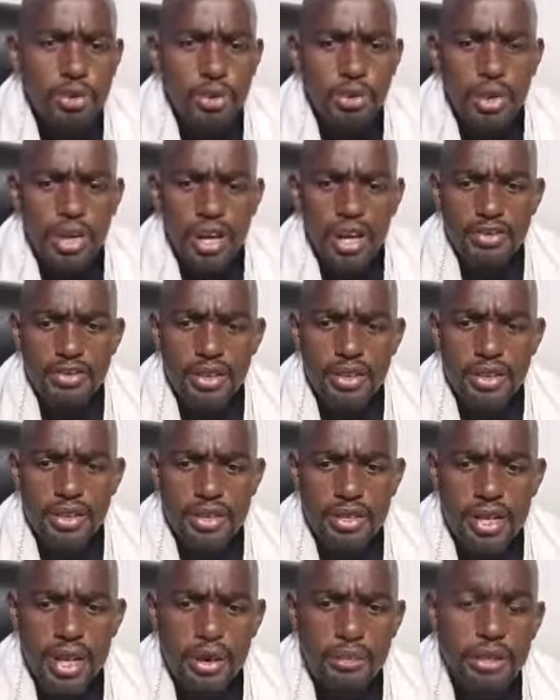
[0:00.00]
to you live at
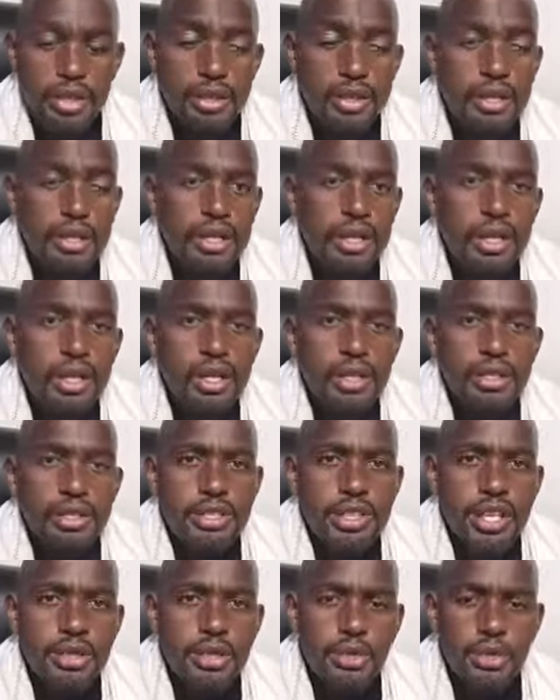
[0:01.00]
this time
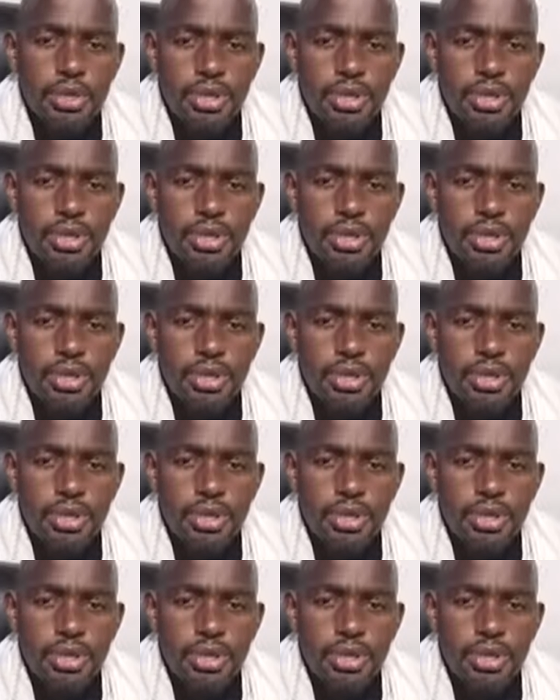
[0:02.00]
and just